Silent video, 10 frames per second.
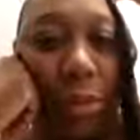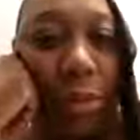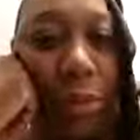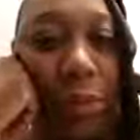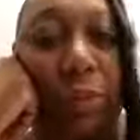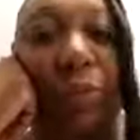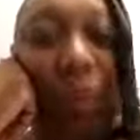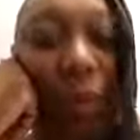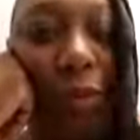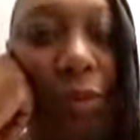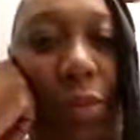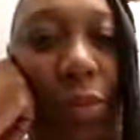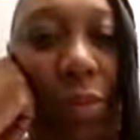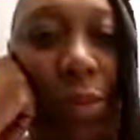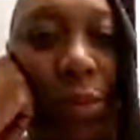to see the students'
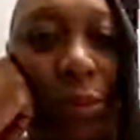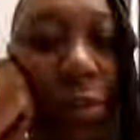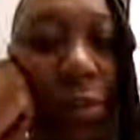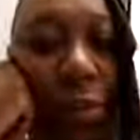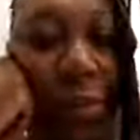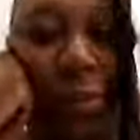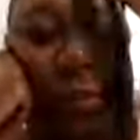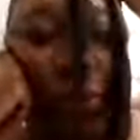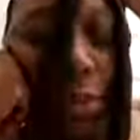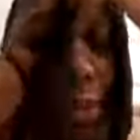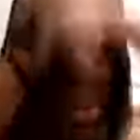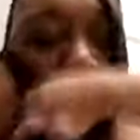knowledge and understanding.